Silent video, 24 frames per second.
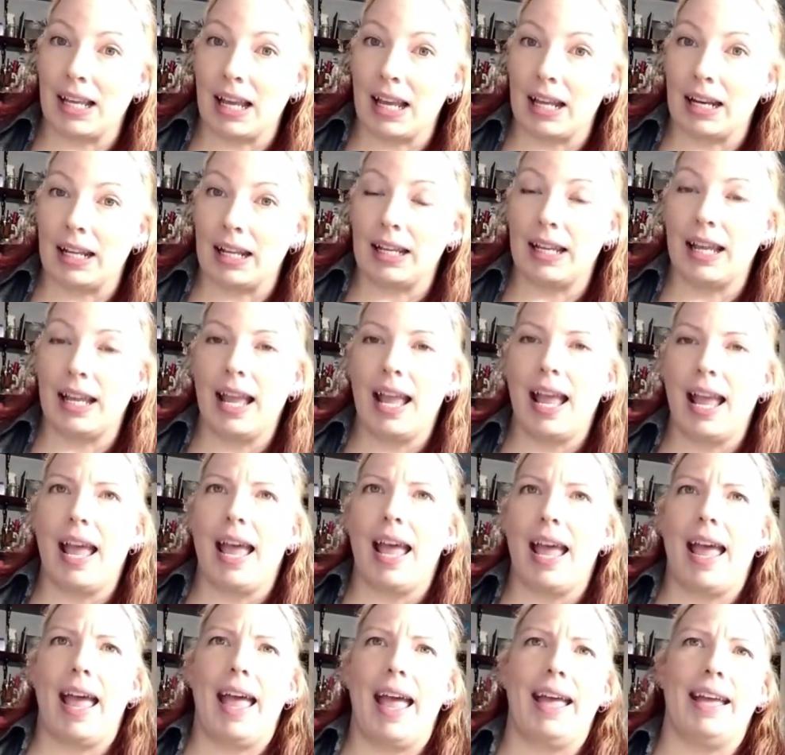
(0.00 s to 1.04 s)
on it,
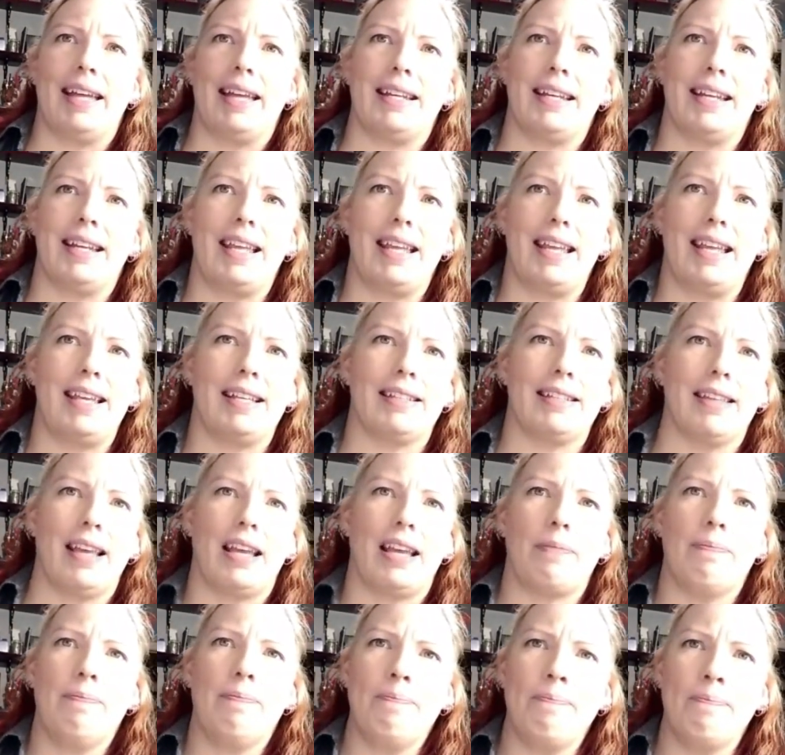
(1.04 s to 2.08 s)
and he's like,
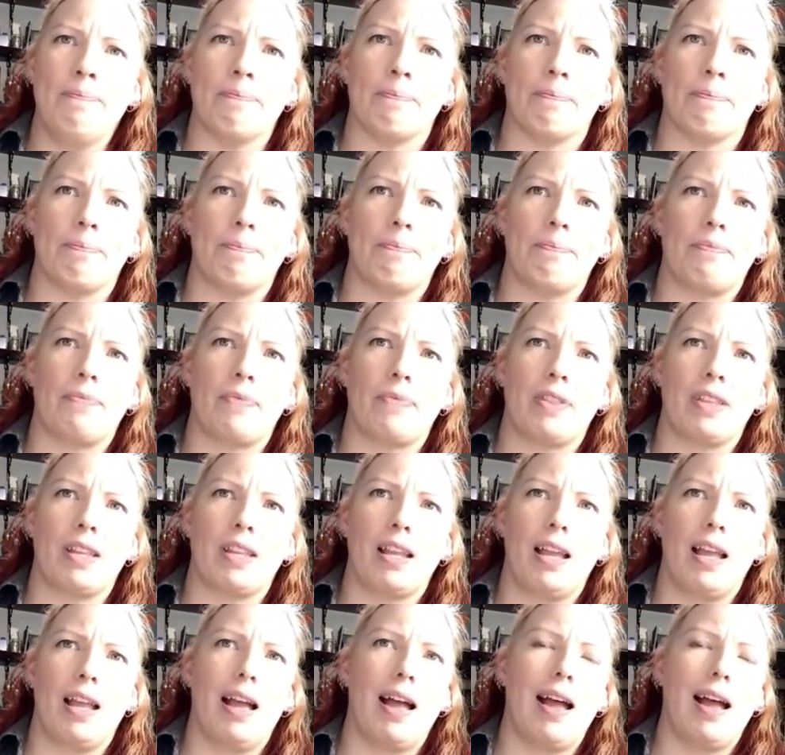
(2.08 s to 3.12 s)
I
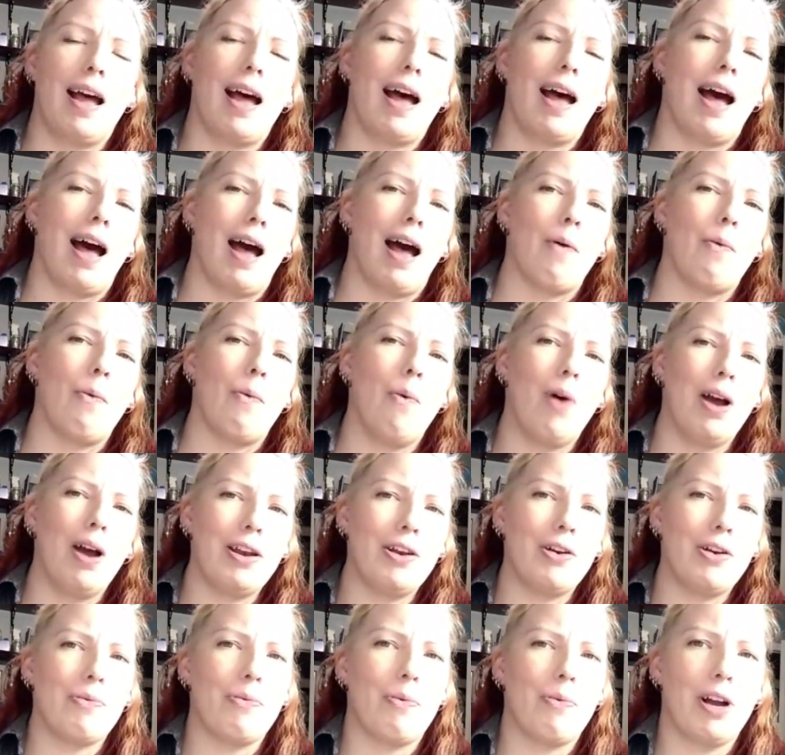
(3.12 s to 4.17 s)
wonder
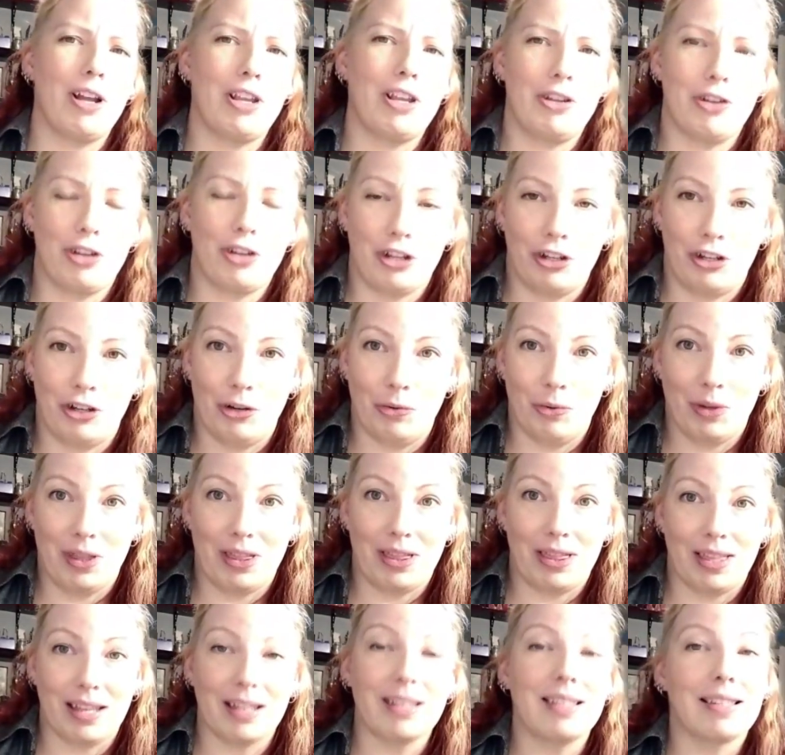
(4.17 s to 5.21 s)
what you could do with
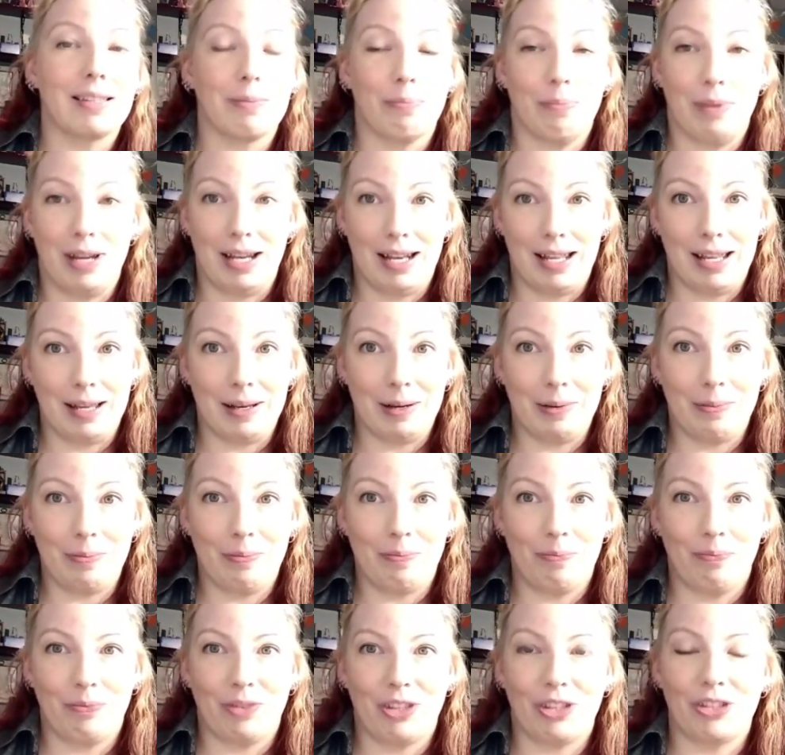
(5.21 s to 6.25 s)
this medium.
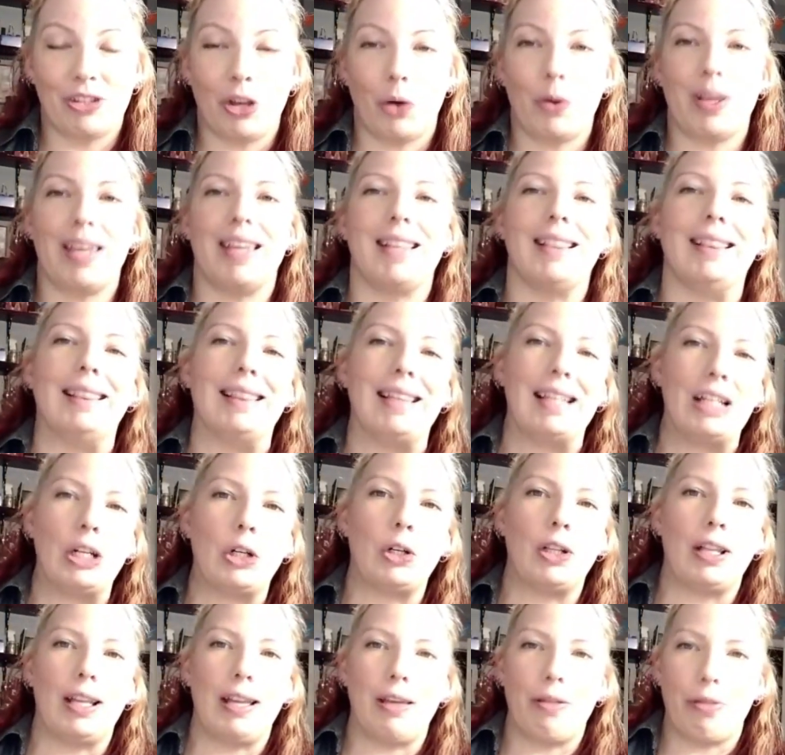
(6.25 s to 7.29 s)
So he
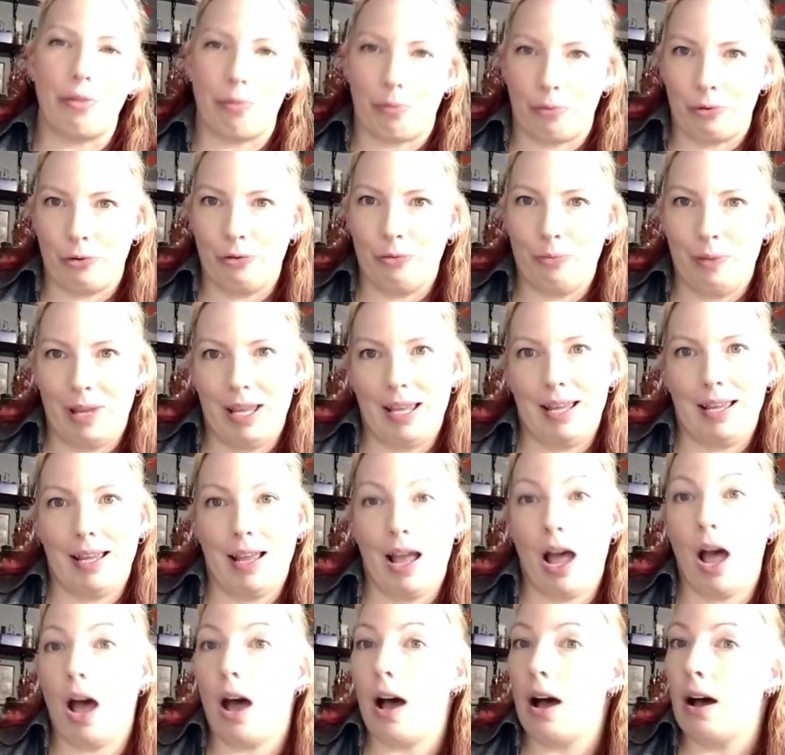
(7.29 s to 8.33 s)
literally threw me
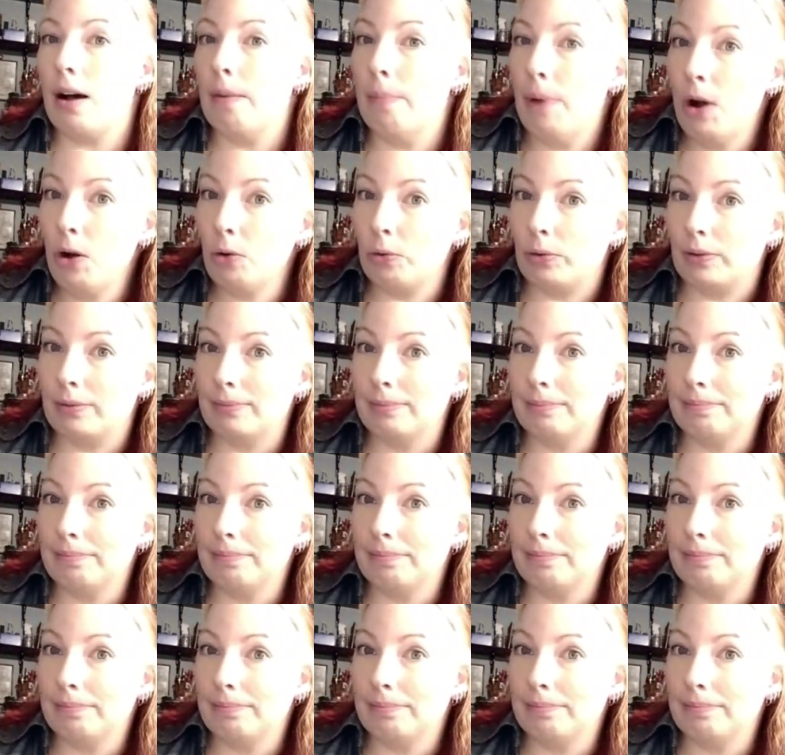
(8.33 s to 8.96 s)
a bone.